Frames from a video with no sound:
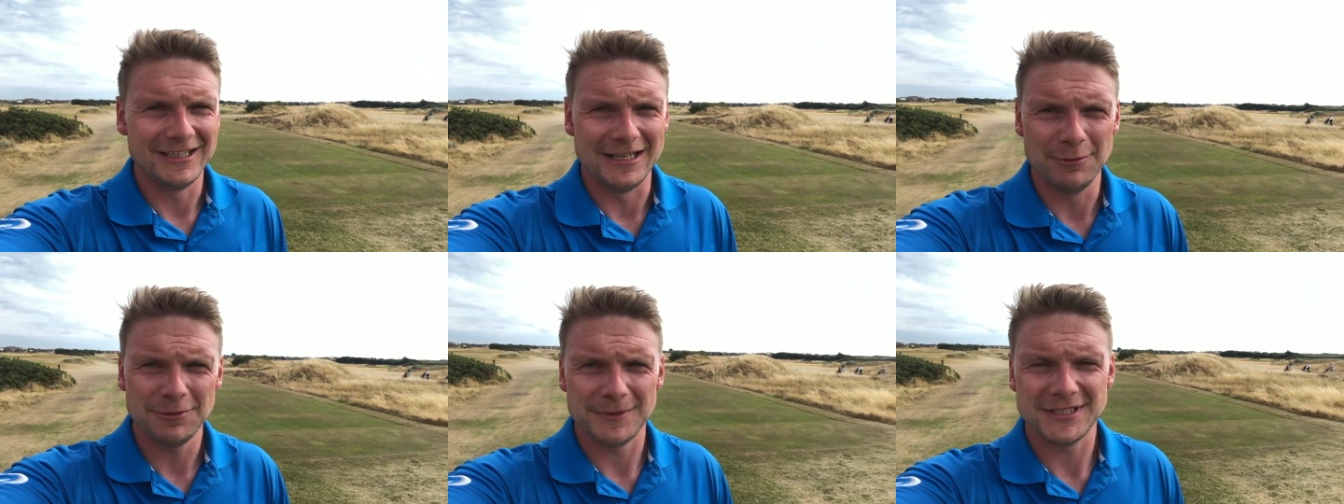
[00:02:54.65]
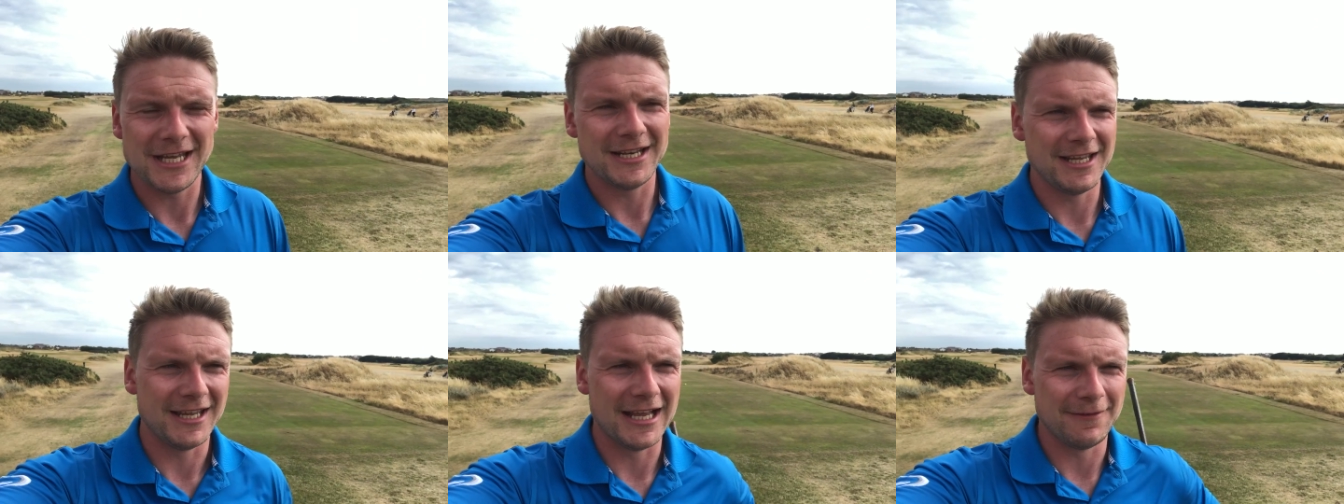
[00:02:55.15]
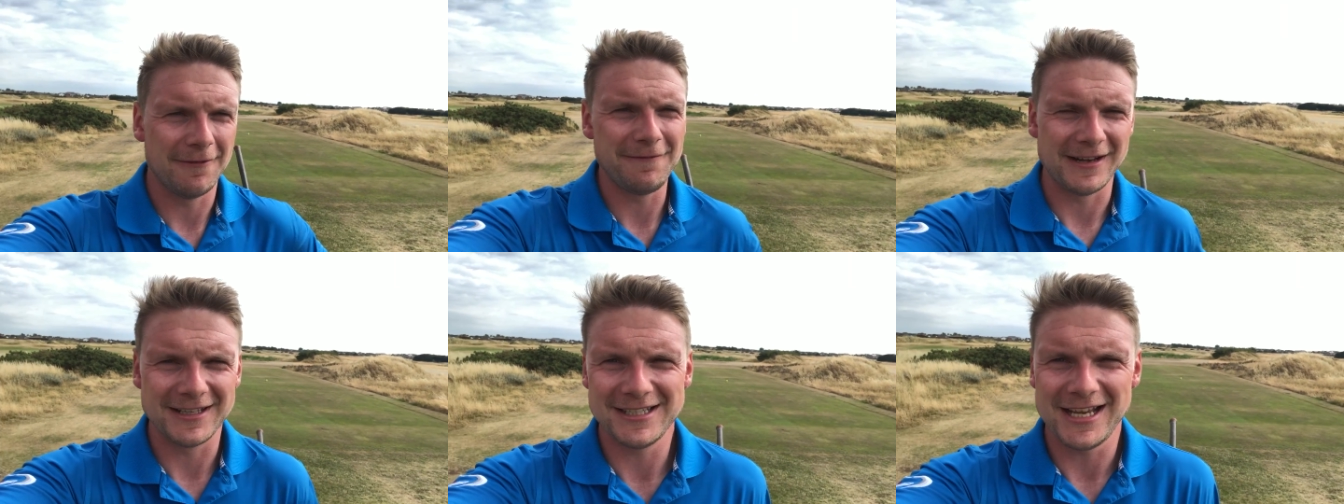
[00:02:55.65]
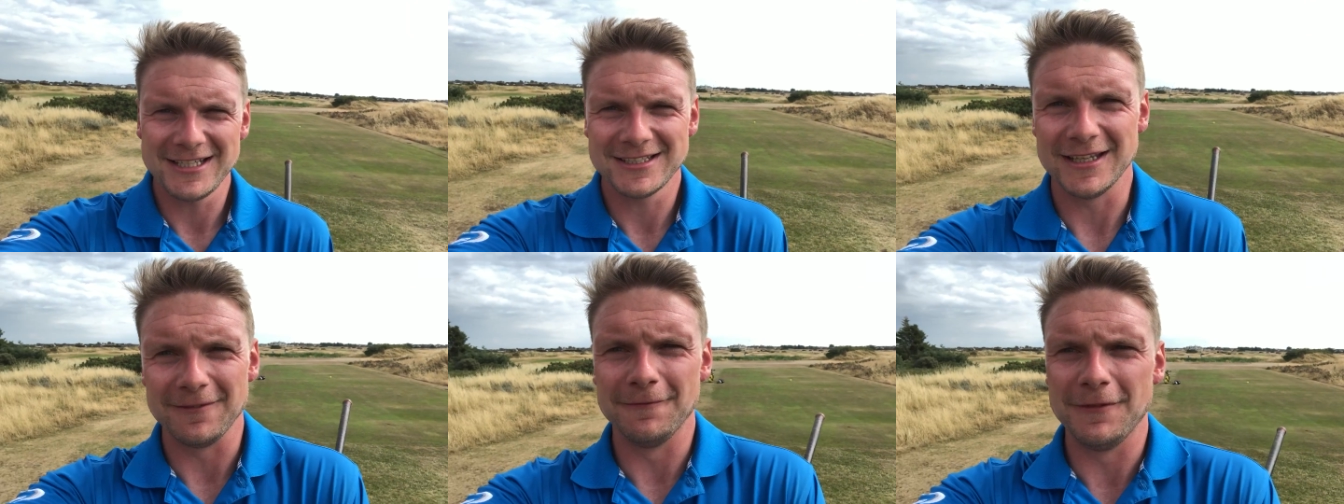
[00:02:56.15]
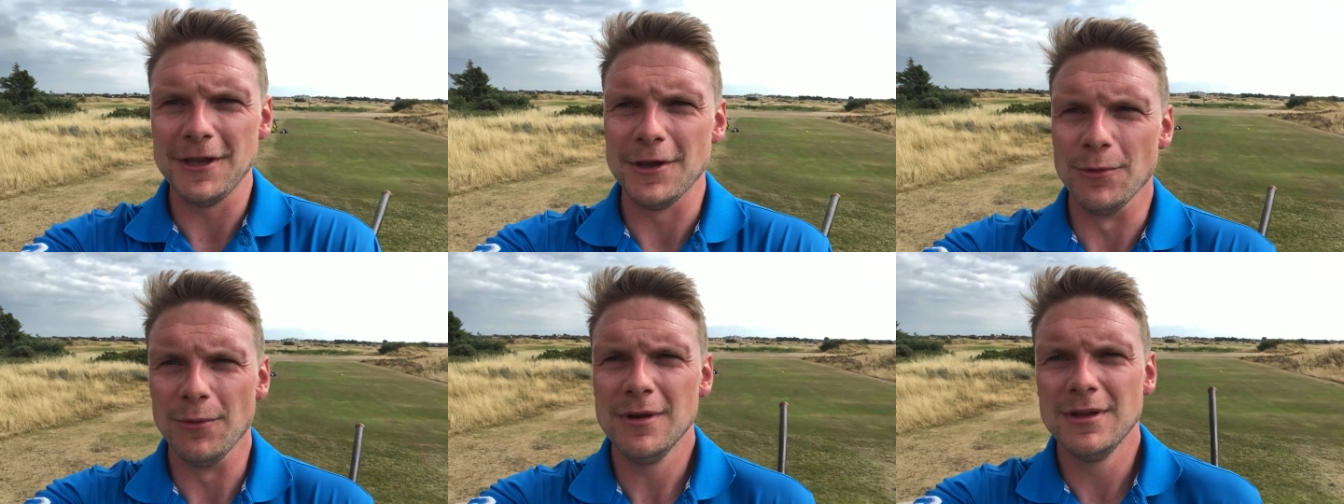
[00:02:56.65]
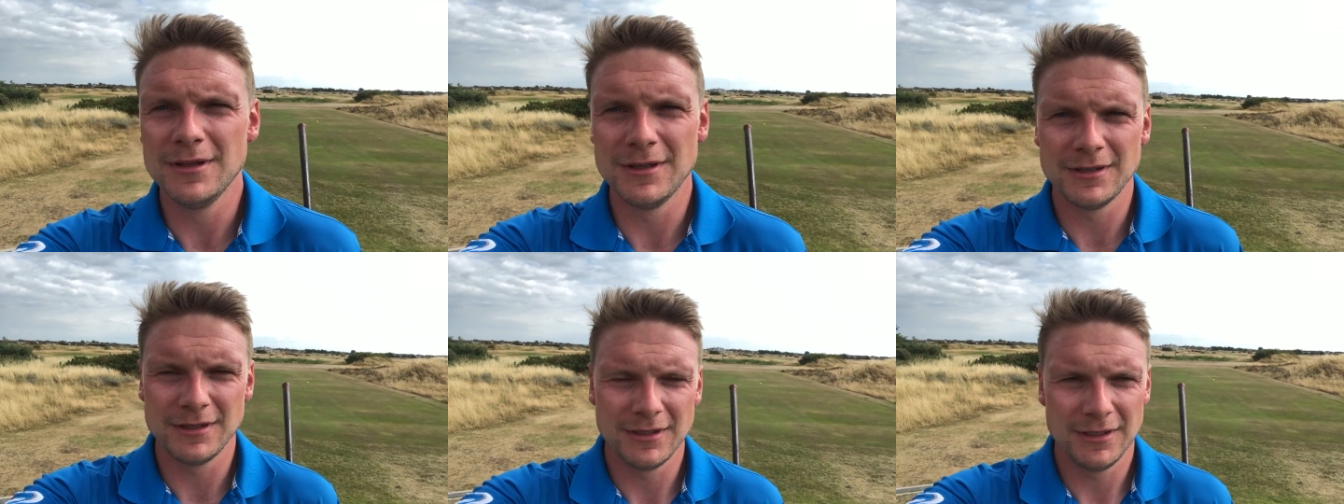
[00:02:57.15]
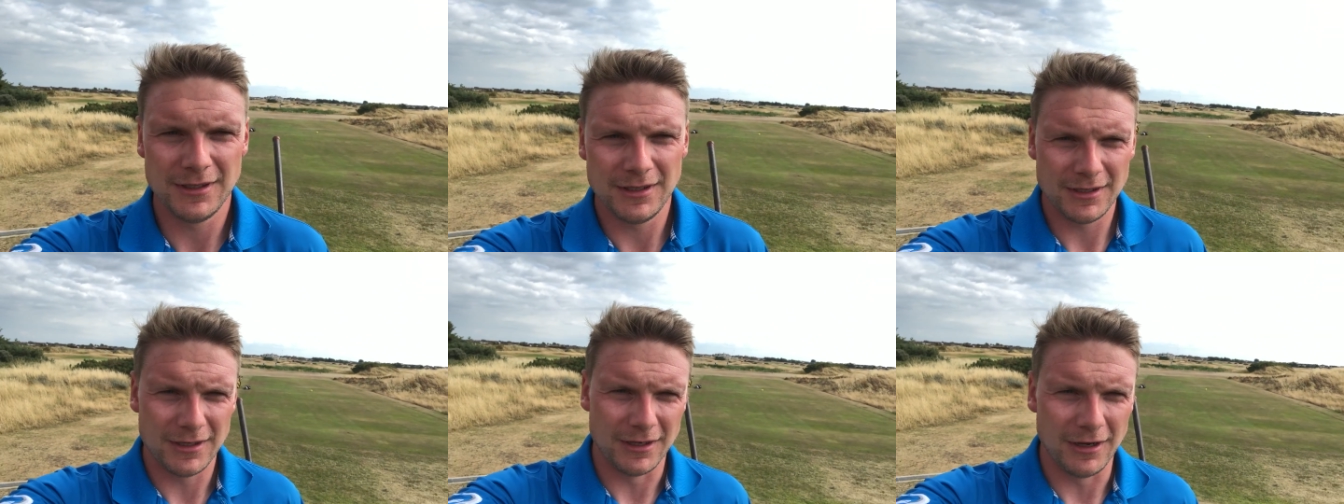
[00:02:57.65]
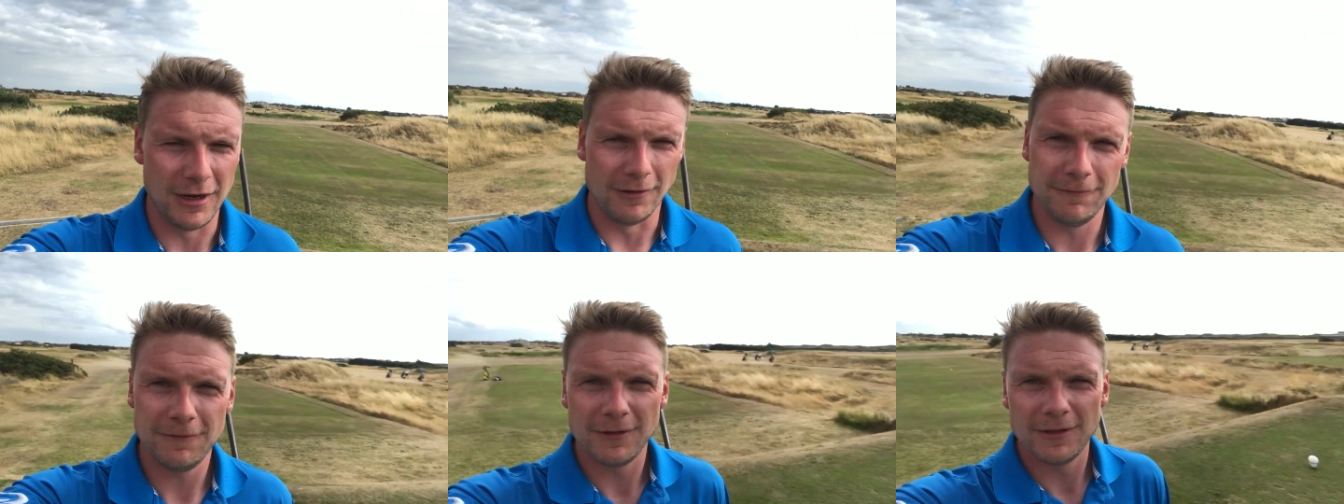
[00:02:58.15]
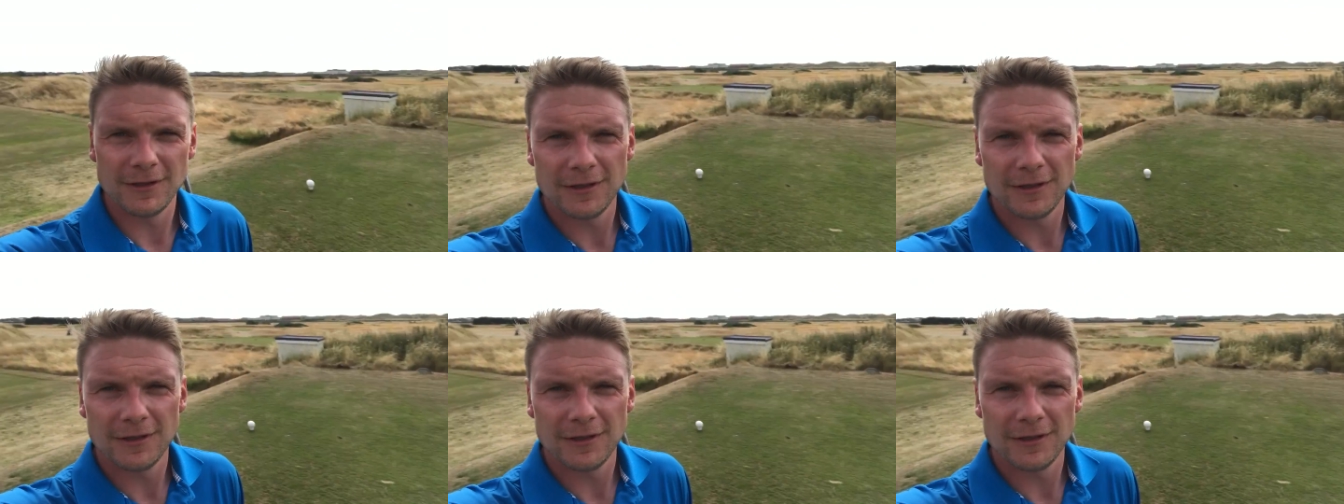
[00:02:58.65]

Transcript: It must be said here you have a fantastic view of.